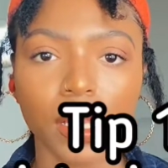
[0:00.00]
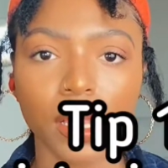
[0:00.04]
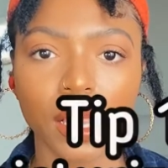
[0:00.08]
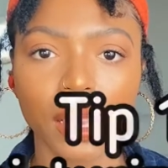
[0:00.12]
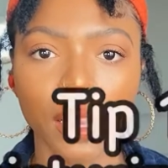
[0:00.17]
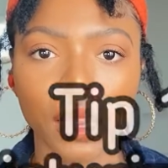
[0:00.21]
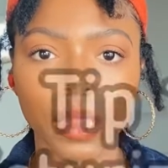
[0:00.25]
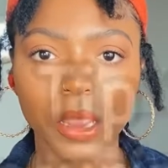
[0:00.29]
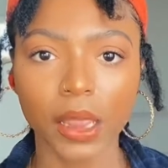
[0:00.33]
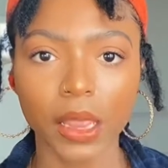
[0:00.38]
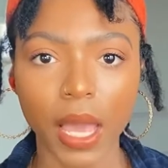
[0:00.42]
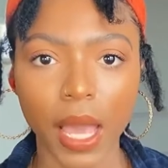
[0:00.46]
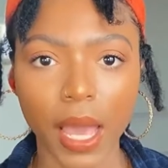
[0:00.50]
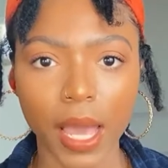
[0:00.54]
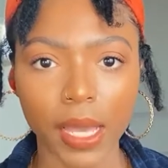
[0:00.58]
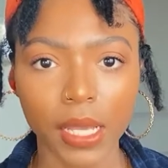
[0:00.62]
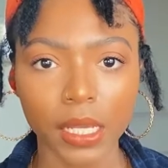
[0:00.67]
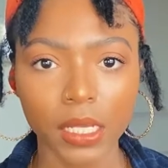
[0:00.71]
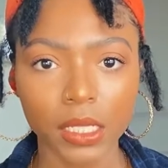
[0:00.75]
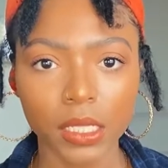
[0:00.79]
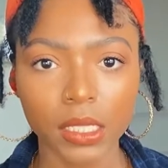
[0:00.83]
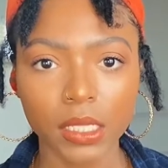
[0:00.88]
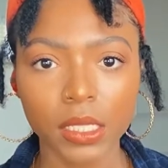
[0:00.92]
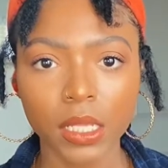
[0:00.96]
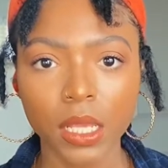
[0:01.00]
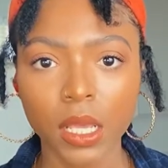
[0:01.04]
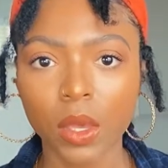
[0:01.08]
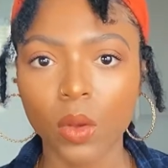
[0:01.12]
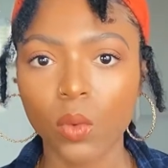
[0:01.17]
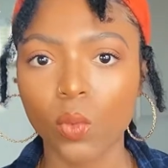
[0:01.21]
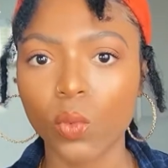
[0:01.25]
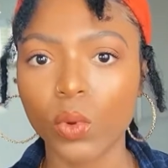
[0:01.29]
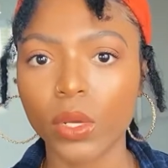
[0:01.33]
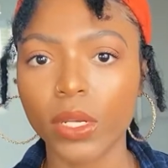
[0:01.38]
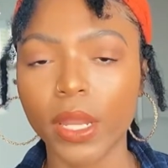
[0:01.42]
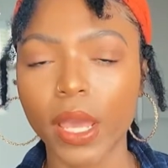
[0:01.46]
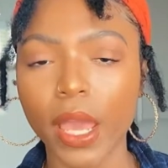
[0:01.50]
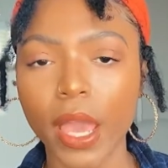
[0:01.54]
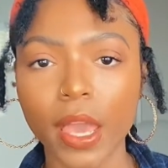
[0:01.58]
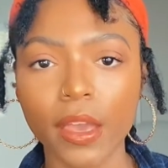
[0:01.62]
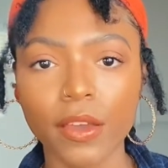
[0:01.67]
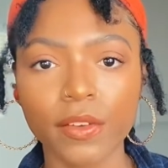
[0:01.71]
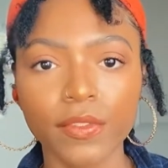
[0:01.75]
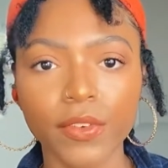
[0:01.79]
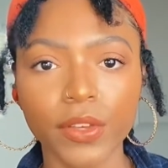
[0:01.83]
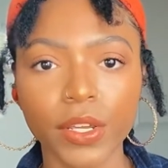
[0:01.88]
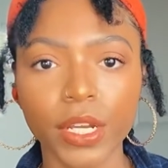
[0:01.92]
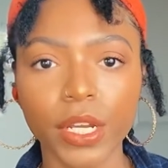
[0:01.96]
locks.
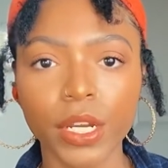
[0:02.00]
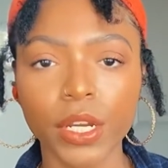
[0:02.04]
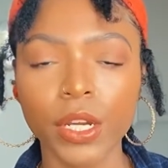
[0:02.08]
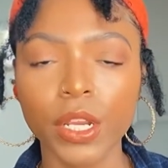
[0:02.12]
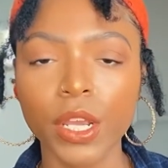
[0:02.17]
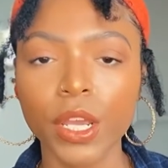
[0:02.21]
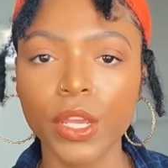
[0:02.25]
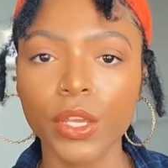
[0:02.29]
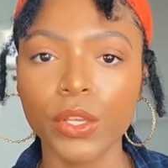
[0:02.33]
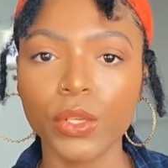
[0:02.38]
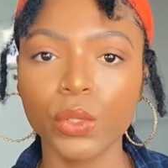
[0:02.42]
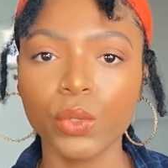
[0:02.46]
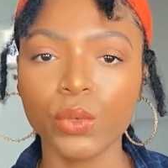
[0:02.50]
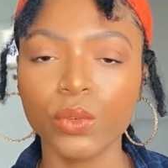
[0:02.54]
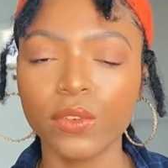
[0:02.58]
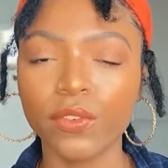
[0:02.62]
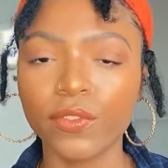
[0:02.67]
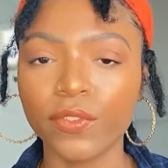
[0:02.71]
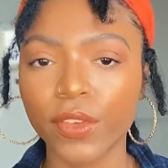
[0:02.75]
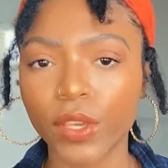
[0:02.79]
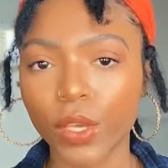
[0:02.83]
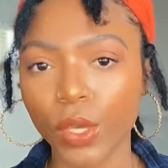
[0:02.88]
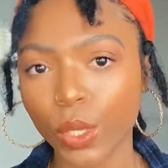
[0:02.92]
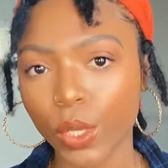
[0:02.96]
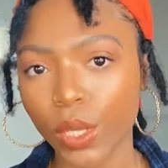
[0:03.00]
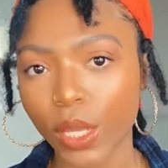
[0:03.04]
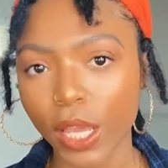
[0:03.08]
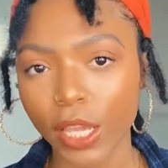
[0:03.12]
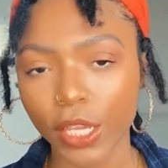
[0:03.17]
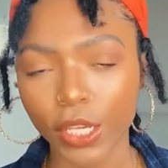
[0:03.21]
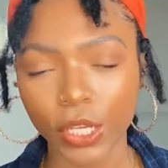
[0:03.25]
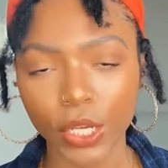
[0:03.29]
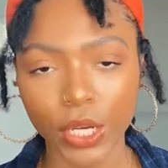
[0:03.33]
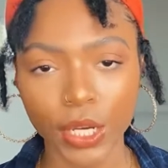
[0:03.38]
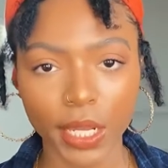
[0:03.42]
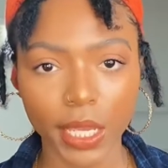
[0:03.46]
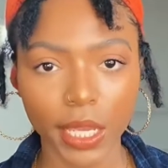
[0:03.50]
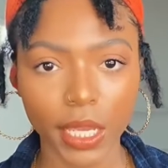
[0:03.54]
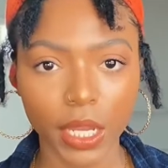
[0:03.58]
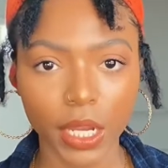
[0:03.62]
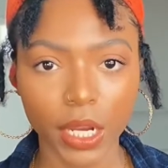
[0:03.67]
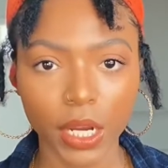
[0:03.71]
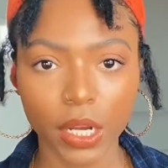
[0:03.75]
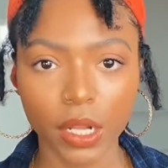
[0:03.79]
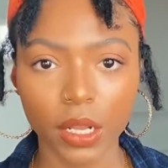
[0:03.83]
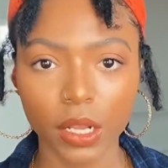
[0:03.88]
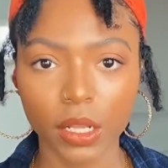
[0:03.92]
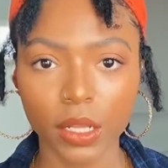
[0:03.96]
Whenever you feel like your
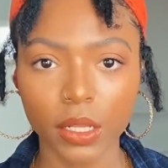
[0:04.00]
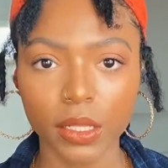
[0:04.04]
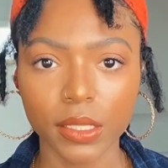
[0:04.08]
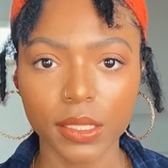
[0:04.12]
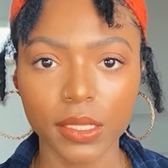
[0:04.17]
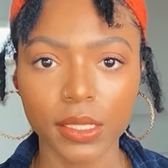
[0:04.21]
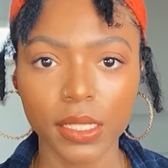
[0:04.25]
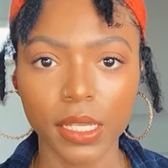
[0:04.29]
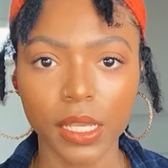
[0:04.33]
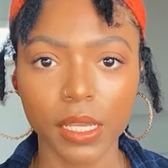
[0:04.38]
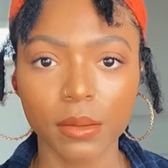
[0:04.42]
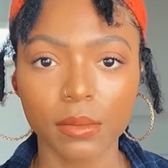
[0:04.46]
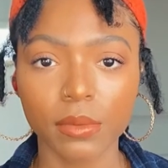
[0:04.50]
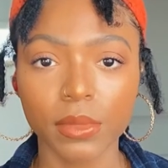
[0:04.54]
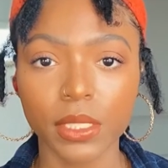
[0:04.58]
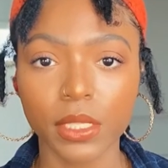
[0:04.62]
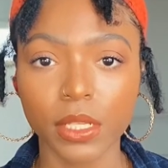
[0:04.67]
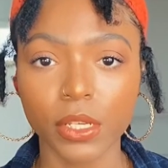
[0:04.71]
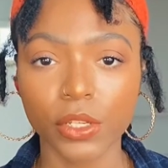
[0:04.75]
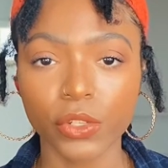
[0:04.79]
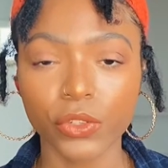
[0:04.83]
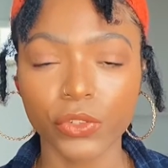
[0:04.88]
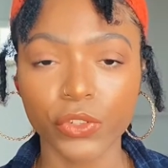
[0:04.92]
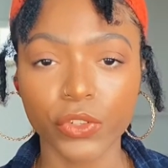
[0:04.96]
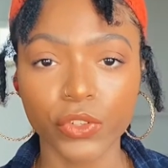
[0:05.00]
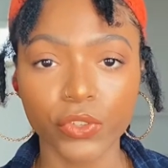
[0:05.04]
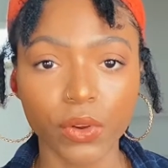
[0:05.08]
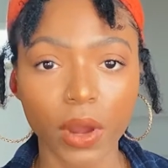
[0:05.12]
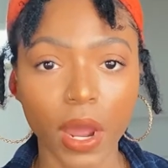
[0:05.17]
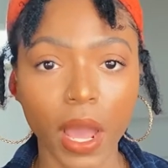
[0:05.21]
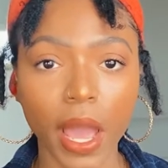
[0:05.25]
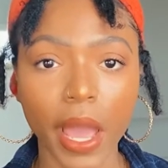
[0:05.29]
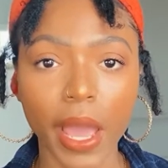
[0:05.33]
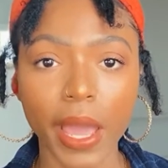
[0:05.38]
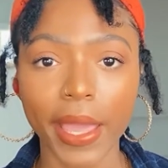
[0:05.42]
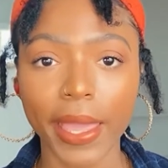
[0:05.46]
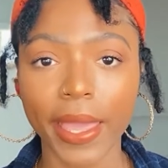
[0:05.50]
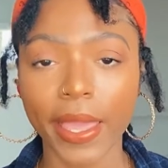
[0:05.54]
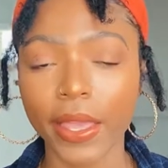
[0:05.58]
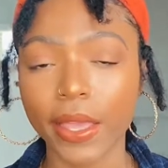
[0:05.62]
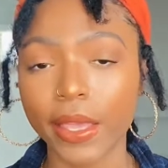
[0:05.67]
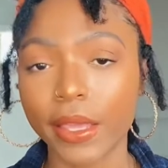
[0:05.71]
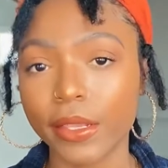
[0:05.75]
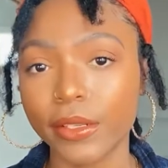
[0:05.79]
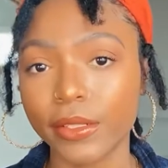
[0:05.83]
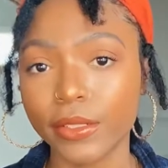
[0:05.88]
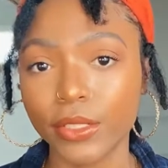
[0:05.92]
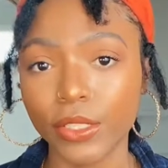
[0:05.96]
hair seems dry
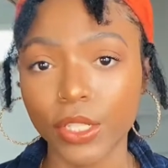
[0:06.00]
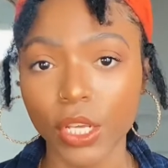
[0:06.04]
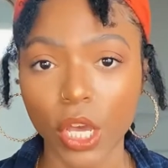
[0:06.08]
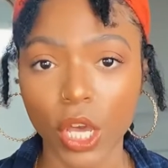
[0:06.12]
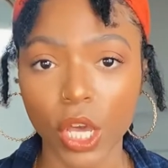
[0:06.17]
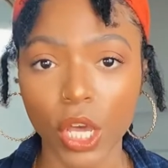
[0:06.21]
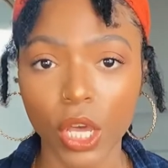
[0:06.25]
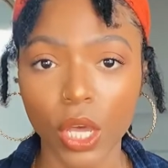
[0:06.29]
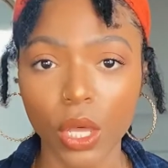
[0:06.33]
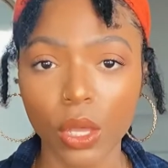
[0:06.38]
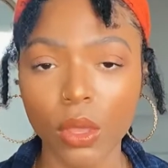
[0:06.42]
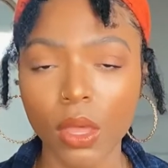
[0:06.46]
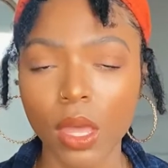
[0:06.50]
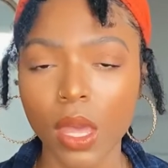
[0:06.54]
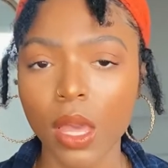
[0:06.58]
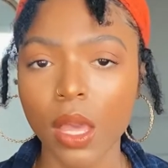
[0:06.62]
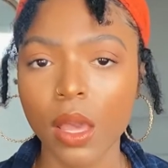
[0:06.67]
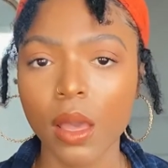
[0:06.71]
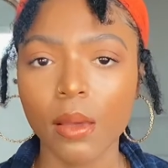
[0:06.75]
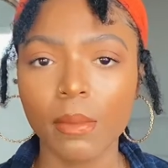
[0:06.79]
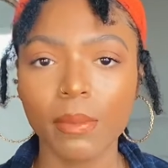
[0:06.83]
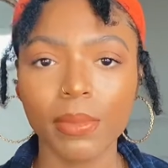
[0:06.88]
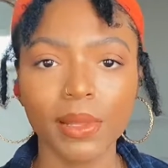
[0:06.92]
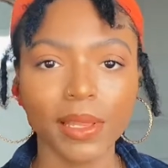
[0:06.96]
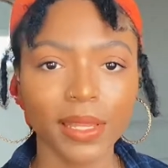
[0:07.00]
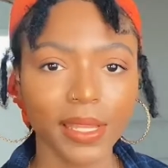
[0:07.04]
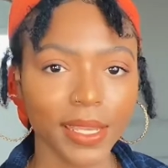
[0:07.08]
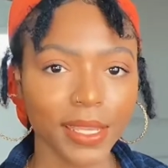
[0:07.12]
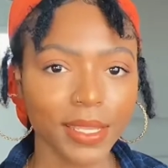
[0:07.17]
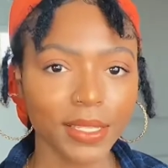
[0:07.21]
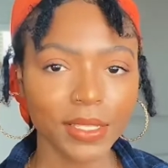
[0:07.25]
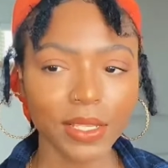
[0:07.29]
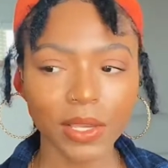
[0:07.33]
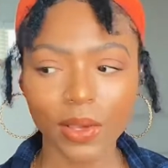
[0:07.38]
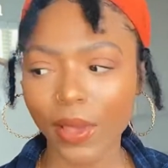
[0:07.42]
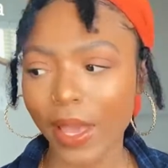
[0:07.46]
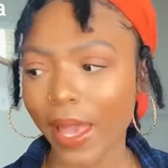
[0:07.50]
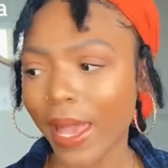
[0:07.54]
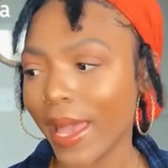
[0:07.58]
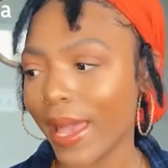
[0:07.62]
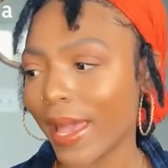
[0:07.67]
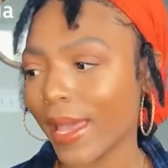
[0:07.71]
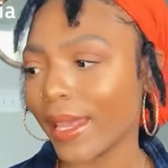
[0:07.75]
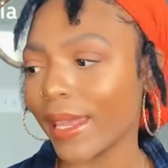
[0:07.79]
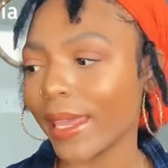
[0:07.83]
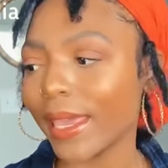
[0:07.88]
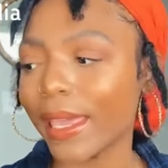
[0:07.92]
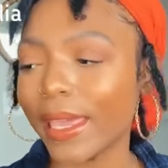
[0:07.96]
and dull, please go
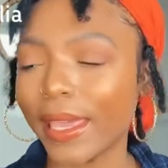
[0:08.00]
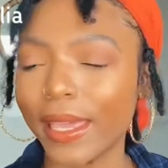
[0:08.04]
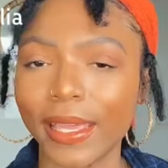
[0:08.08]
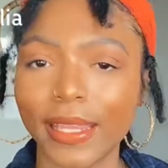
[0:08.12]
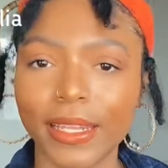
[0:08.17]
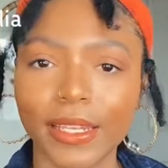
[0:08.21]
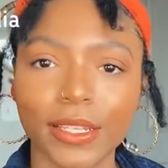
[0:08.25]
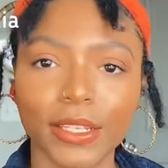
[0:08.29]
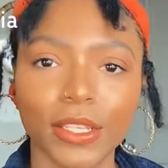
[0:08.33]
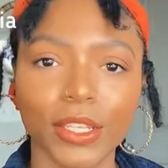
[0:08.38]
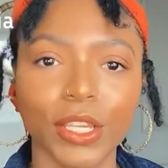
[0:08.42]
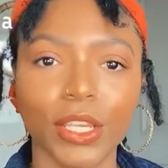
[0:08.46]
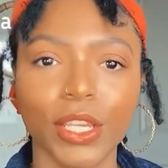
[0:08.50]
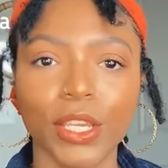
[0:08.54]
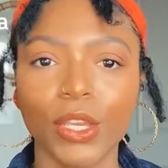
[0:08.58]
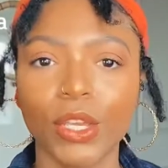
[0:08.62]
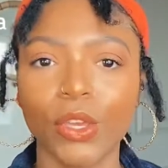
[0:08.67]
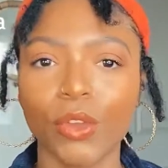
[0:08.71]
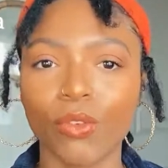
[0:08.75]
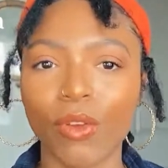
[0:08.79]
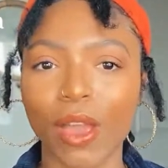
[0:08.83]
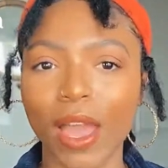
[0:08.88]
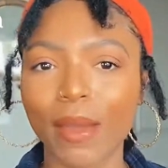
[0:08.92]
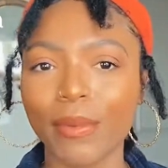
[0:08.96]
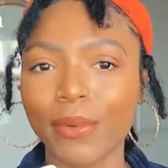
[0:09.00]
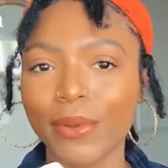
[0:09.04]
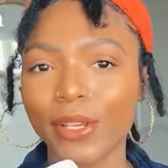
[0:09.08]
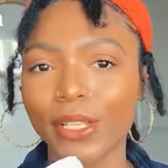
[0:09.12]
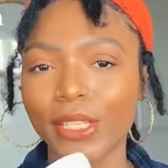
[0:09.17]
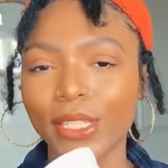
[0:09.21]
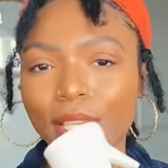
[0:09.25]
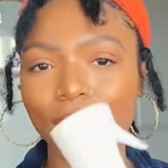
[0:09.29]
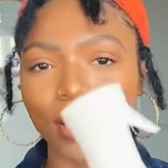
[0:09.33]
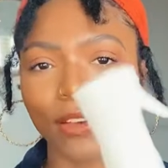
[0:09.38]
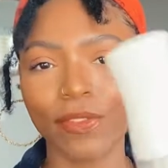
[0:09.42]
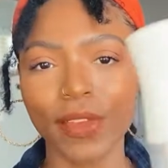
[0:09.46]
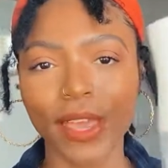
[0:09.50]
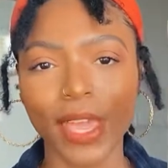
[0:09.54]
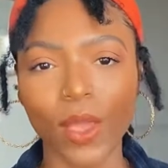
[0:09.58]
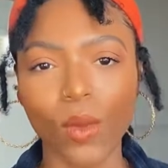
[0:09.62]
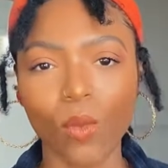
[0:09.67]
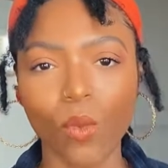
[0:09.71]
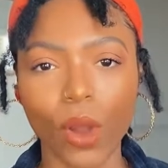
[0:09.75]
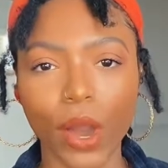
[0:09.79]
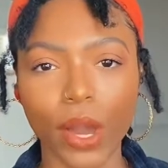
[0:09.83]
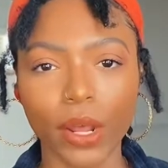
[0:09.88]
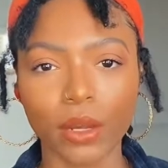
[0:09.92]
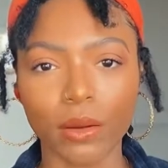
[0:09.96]
ahead and grab yourself a
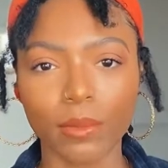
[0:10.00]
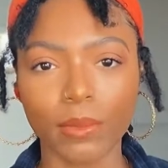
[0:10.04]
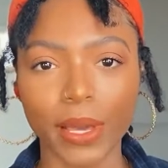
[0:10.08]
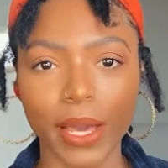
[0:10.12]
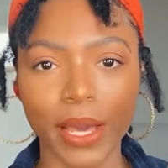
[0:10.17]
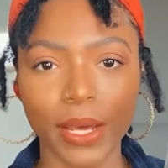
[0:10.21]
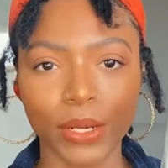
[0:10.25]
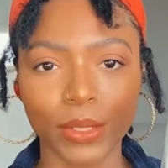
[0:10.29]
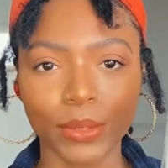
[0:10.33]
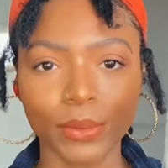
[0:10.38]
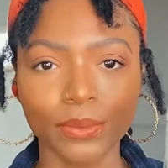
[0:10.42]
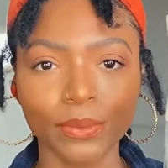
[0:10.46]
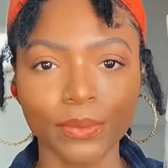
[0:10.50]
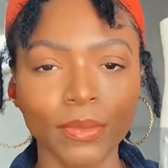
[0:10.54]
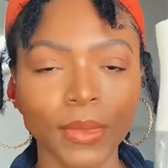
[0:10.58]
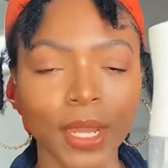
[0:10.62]
water bottle.